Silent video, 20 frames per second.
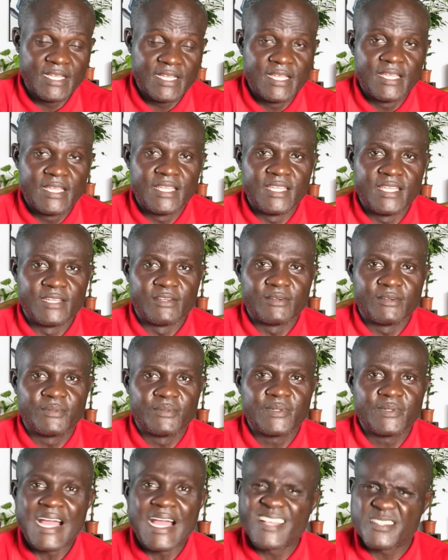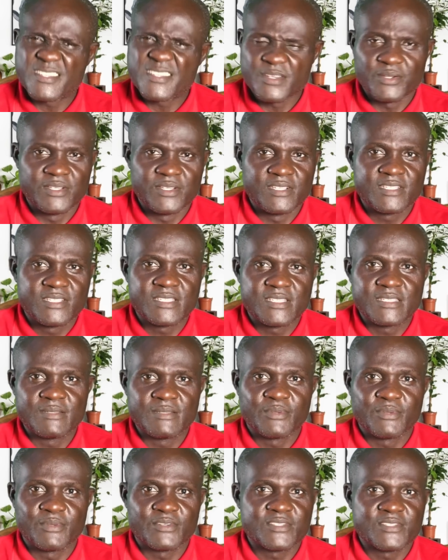You know, I saw it,
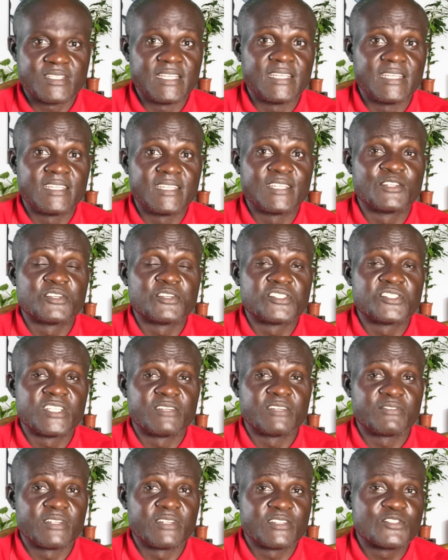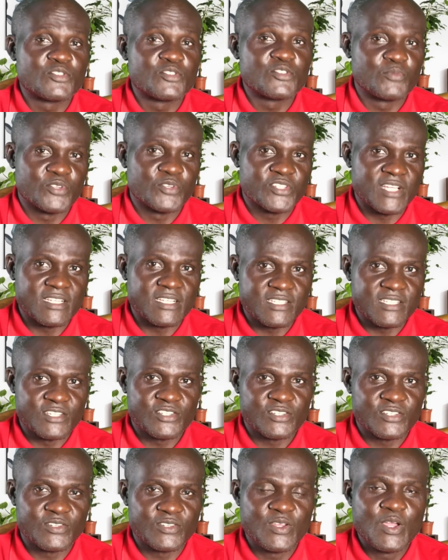but it did not generate too much attention.
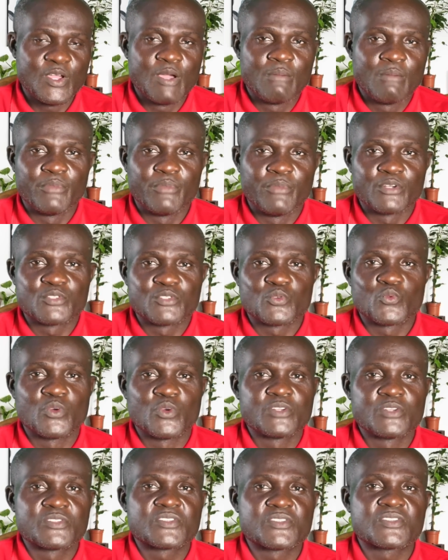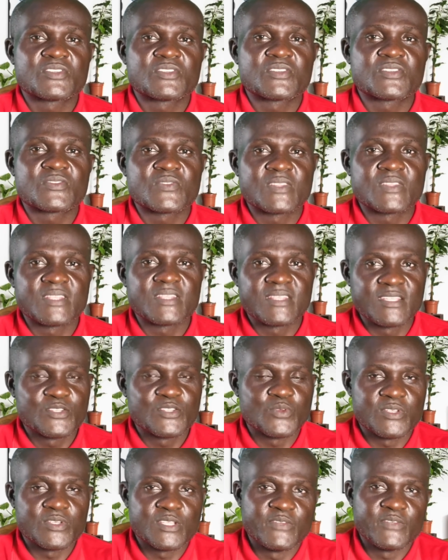But once this
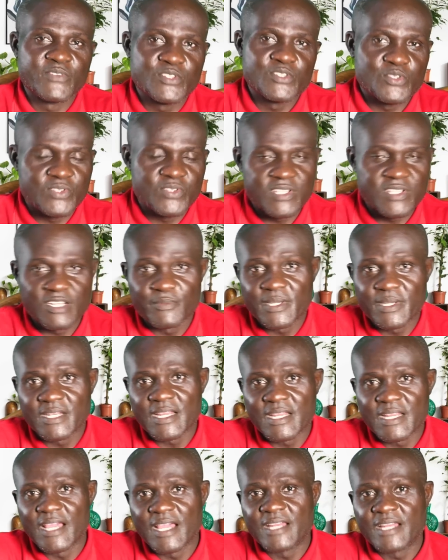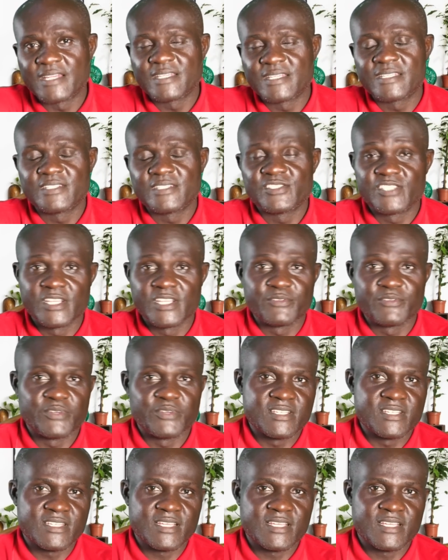was given to Selman and Jerry
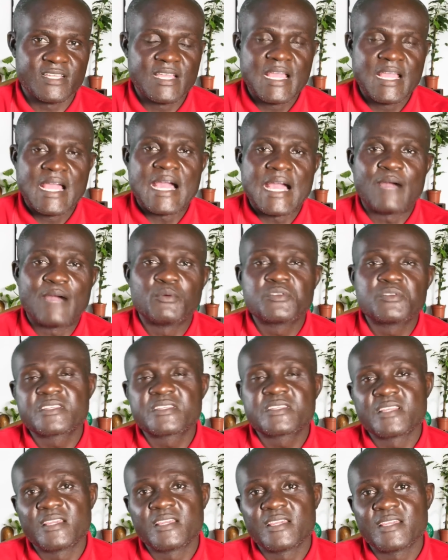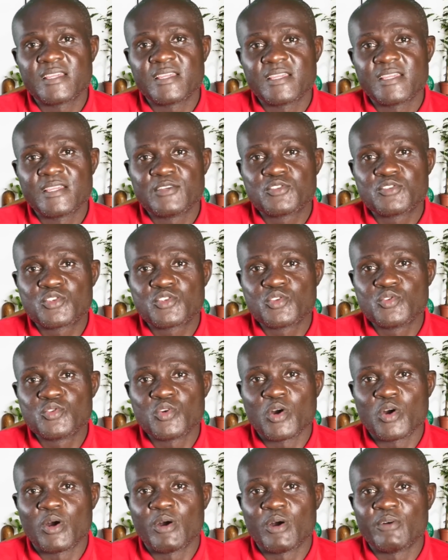Eze, I would say two
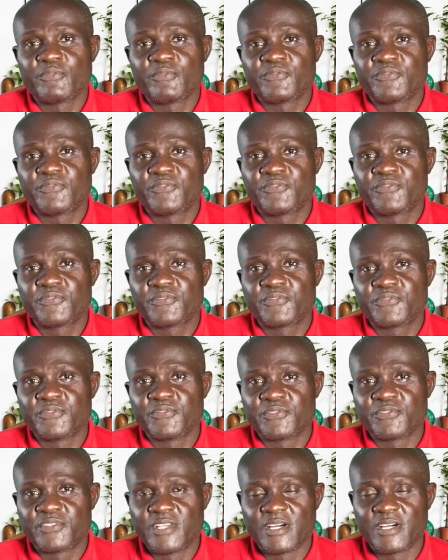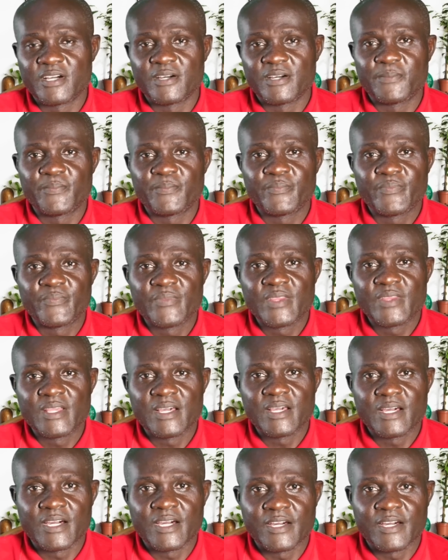of the
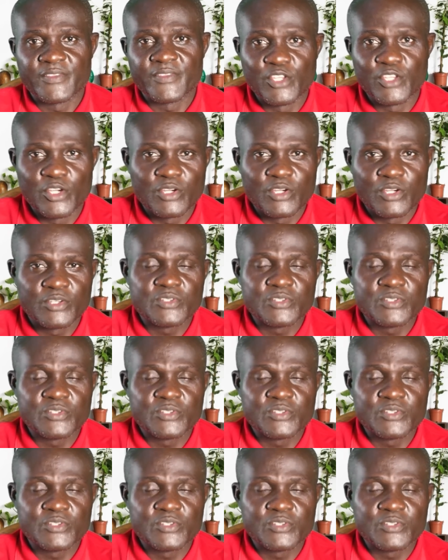young